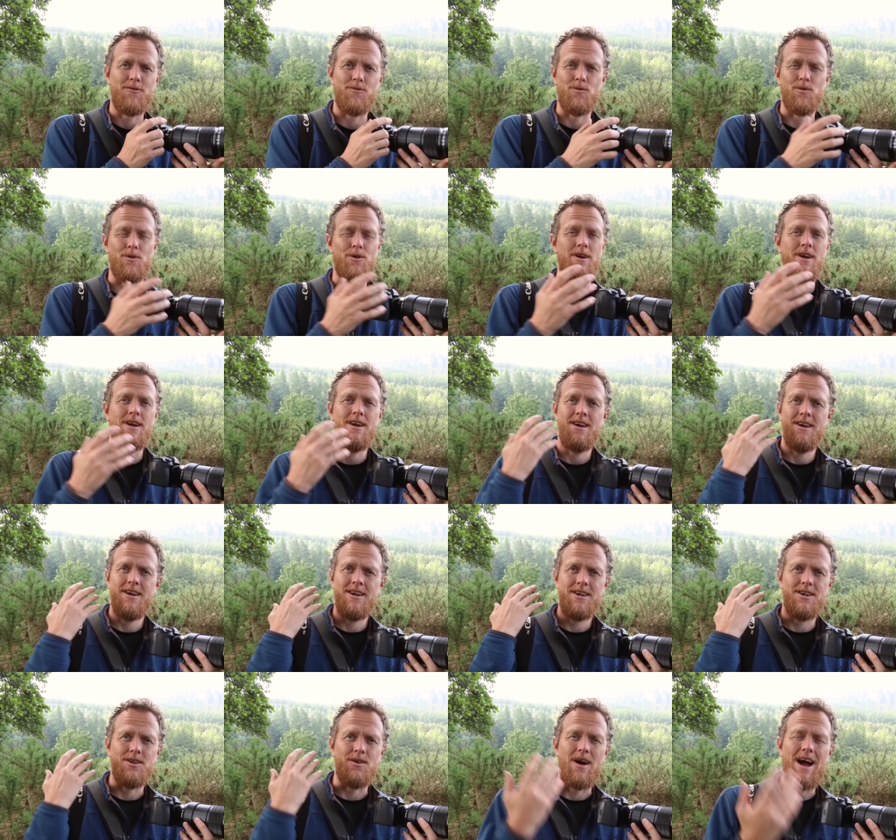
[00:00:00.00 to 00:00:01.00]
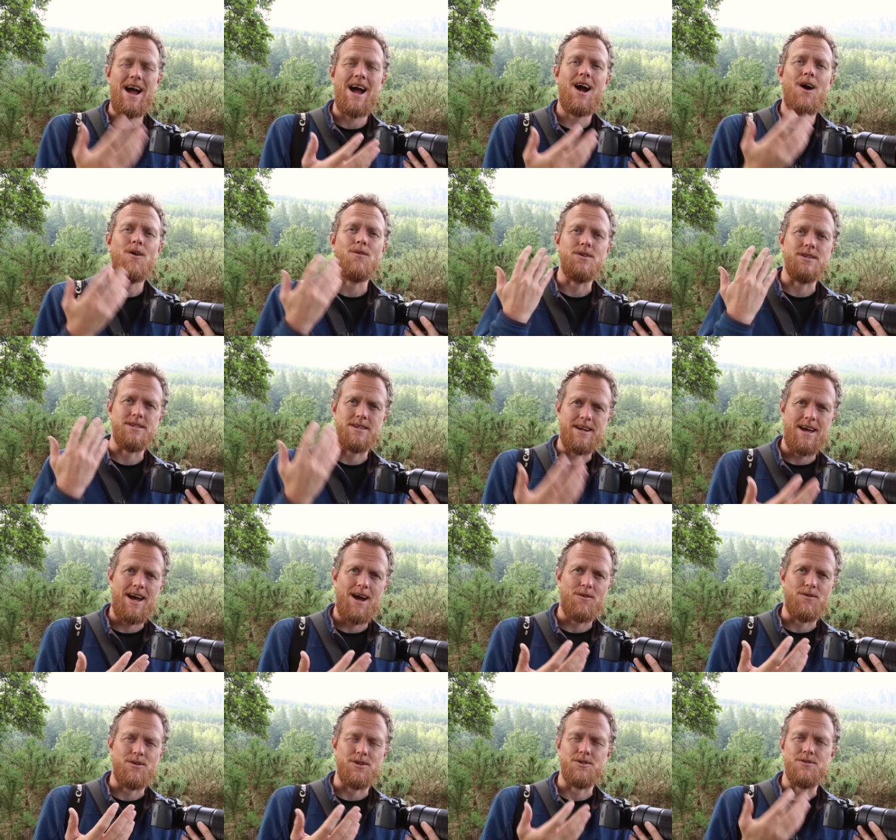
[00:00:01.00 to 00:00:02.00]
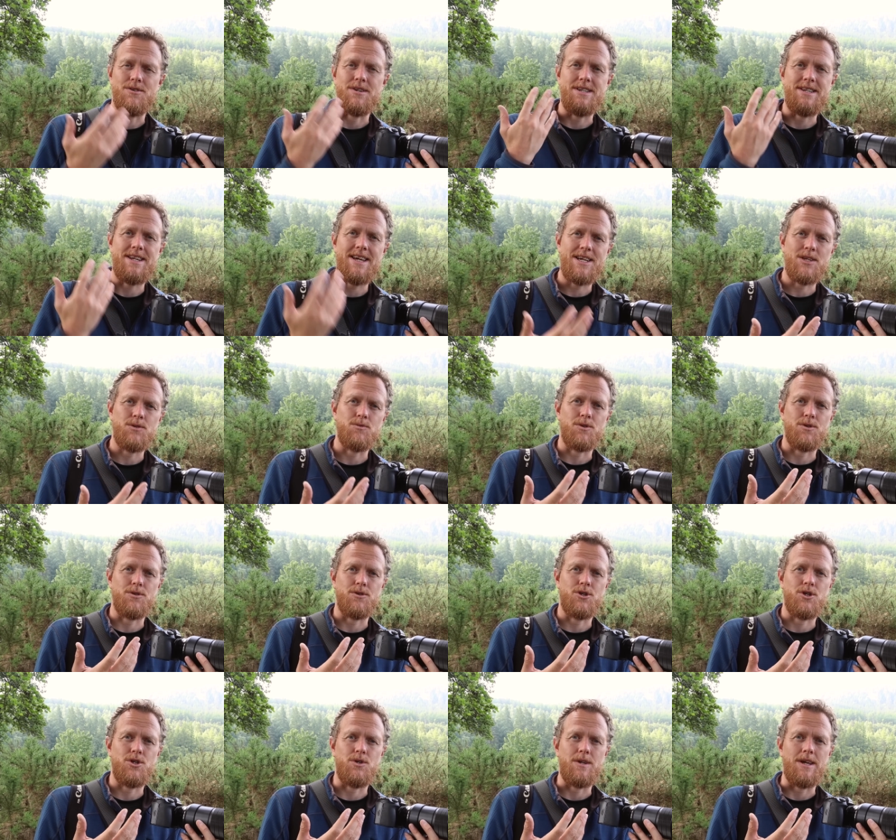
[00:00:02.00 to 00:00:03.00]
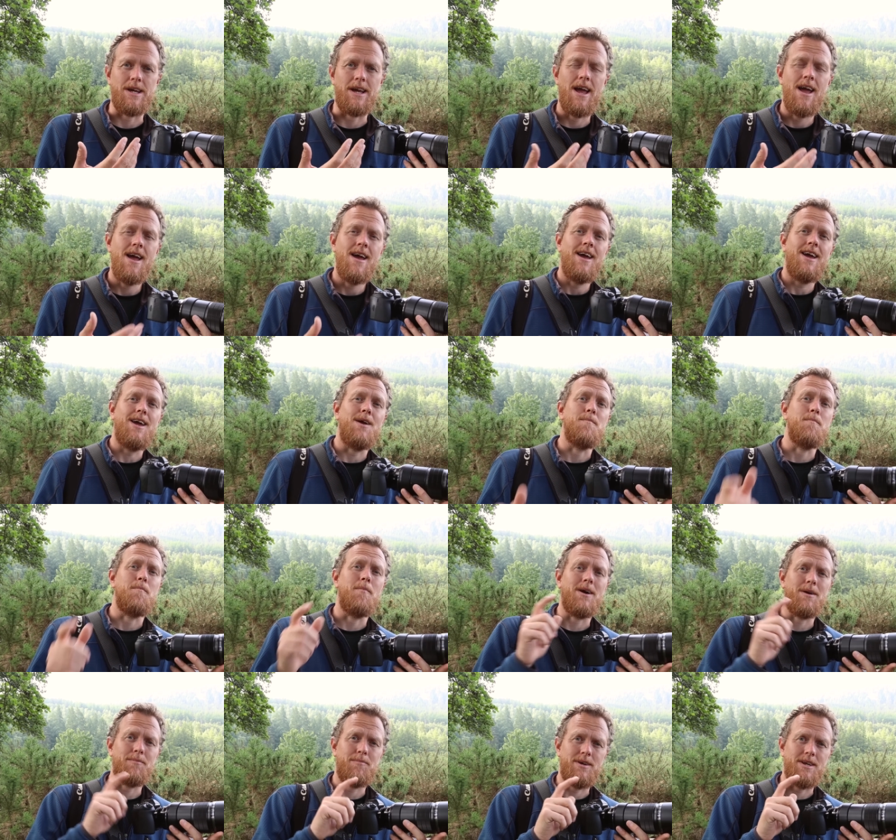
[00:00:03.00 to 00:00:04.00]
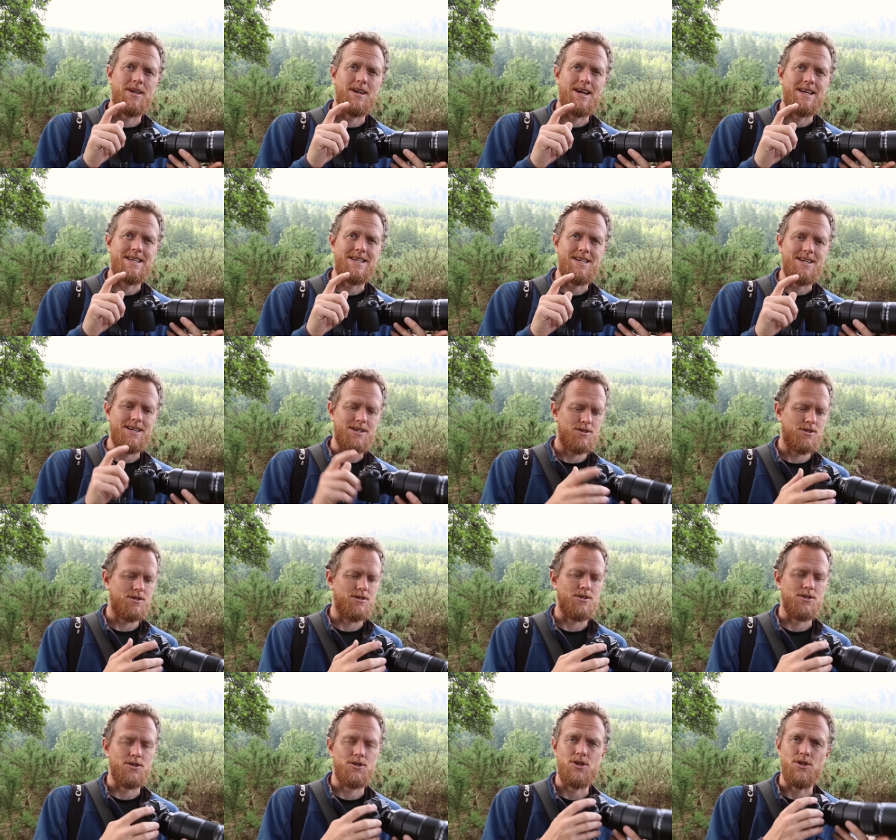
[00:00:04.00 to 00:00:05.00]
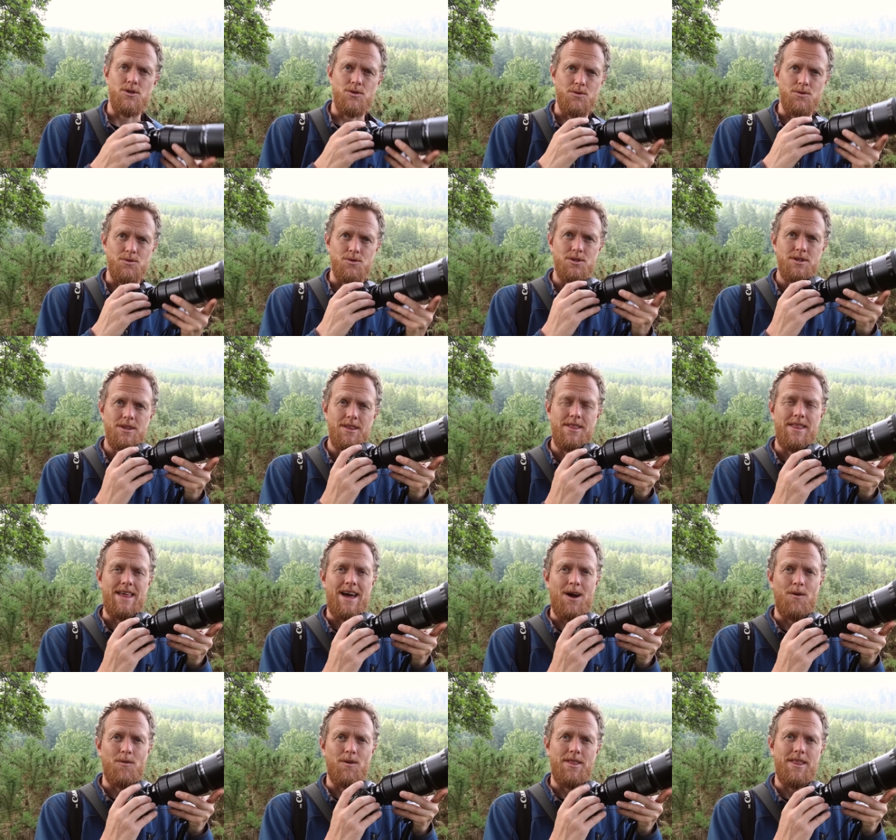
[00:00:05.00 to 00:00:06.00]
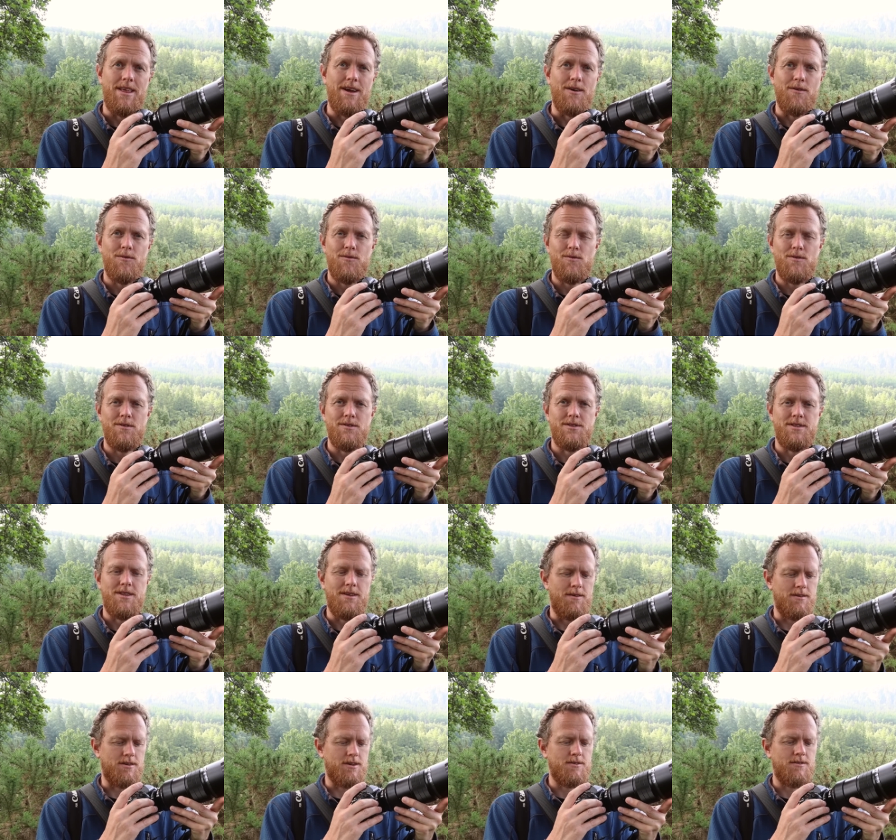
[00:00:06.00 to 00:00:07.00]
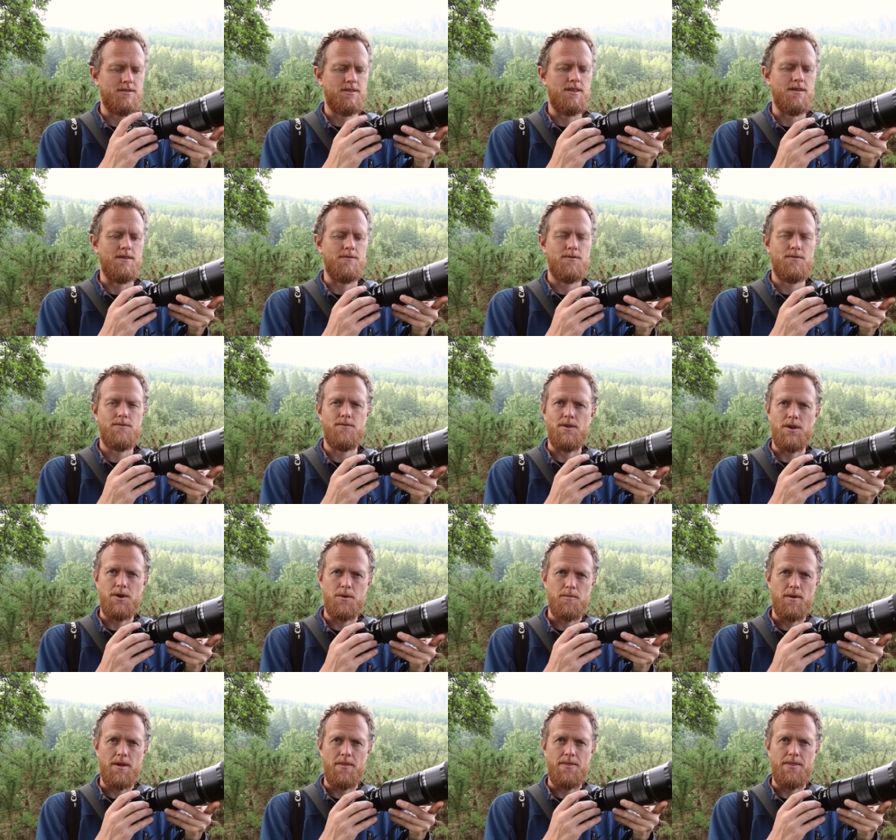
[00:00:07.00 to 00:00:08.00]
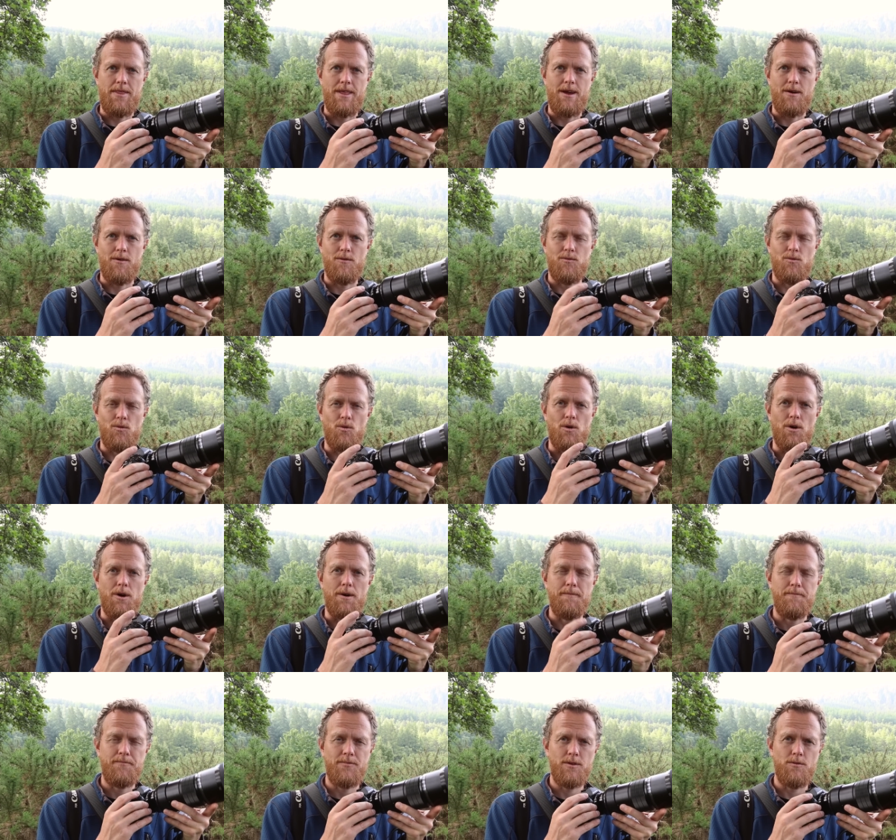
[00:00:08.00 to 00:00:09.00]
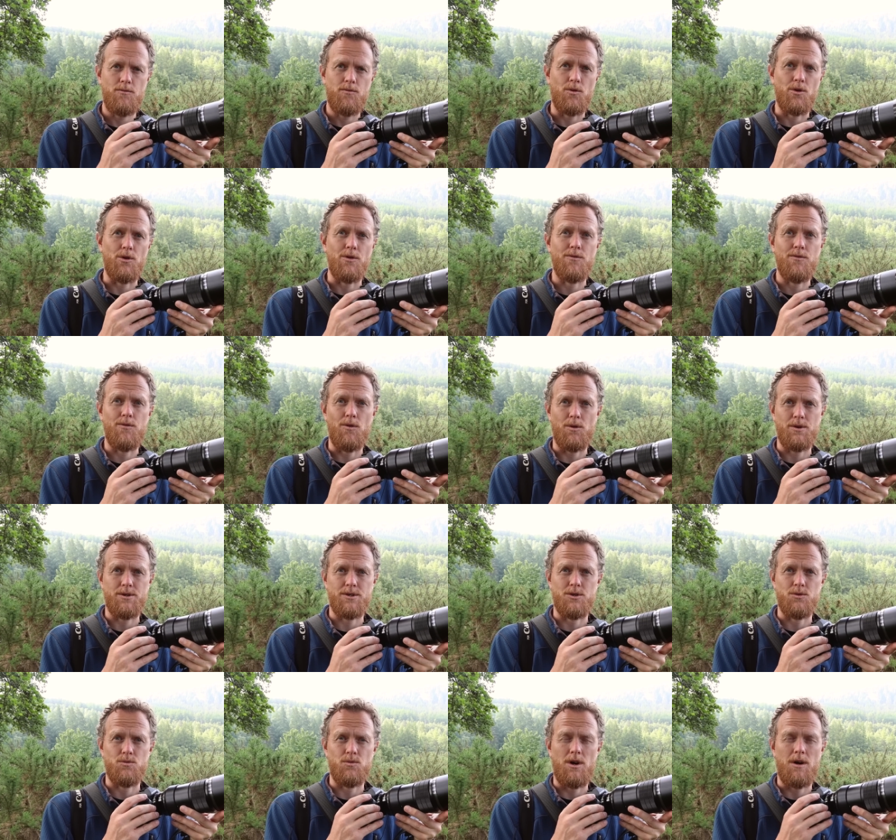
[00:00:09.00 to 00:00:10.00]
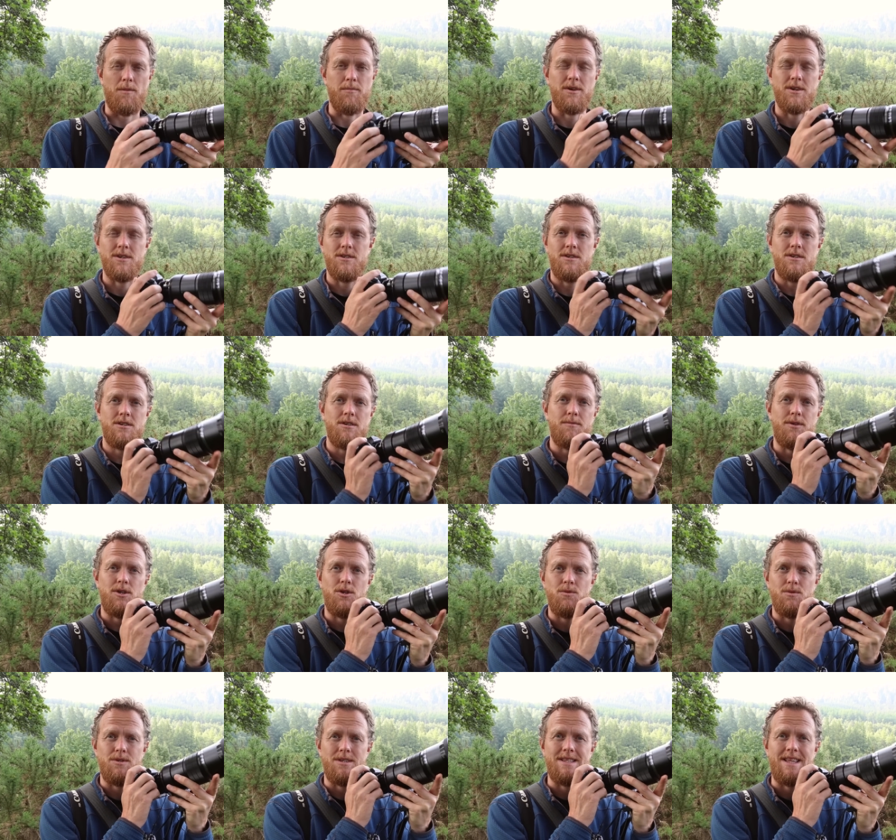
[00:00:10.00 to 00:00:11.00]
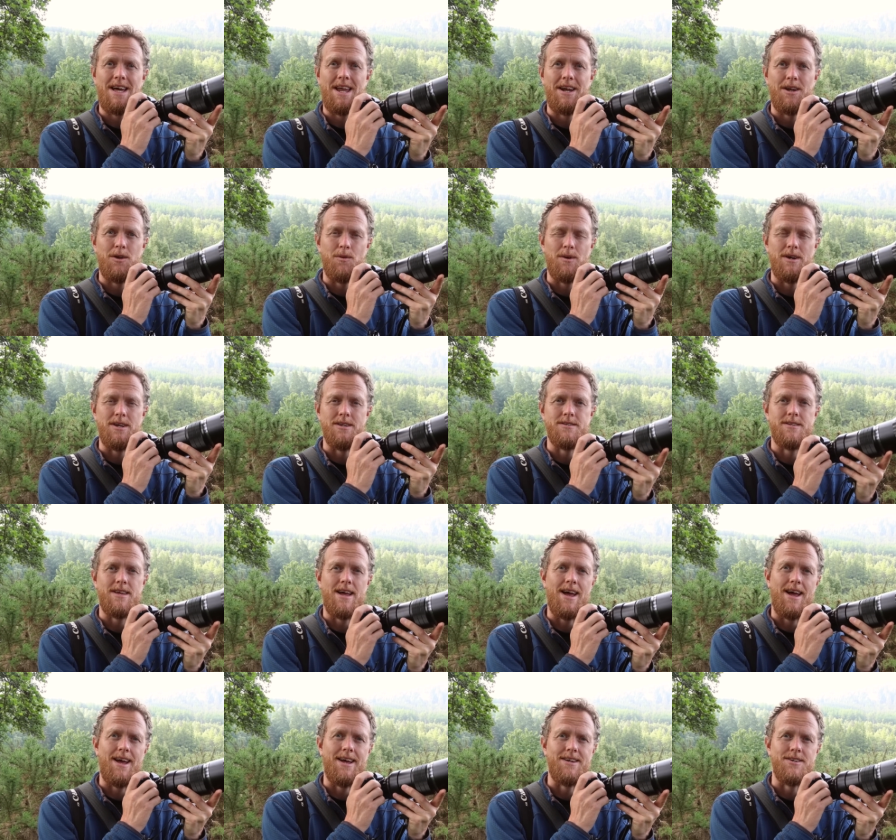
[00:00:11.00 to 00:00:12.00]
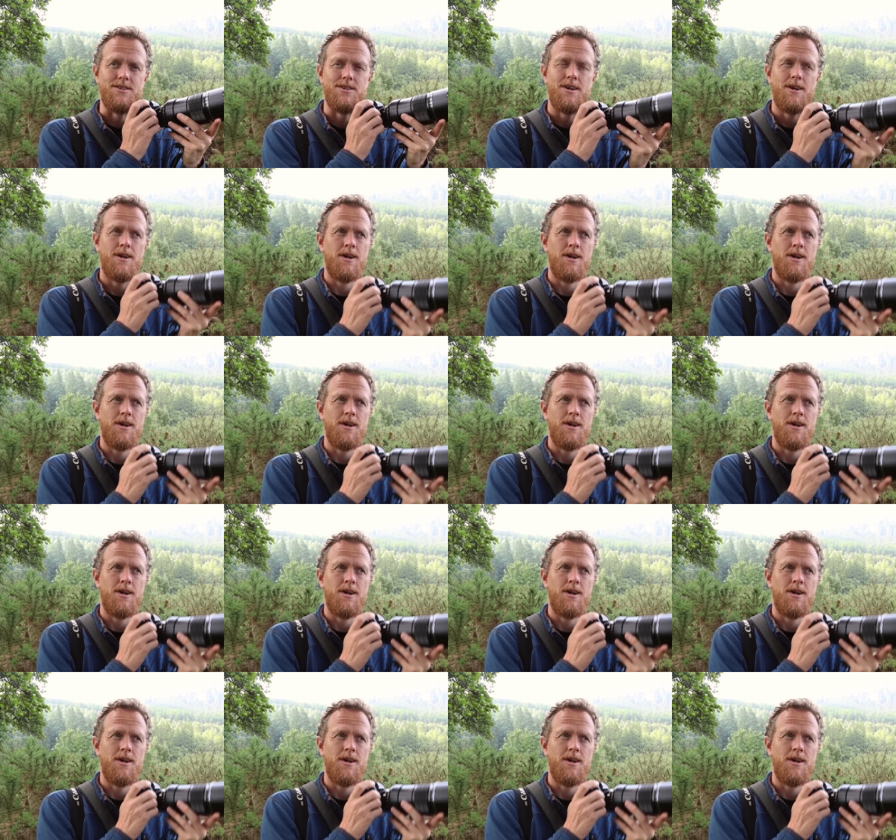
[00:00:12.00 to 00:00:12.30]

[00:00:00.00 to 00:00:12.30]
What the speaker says: for hours and hours or a day's worth of shooting, it might be an idea to just use that one there, the front button there for your focus as well, because you're going to be using that anyways, and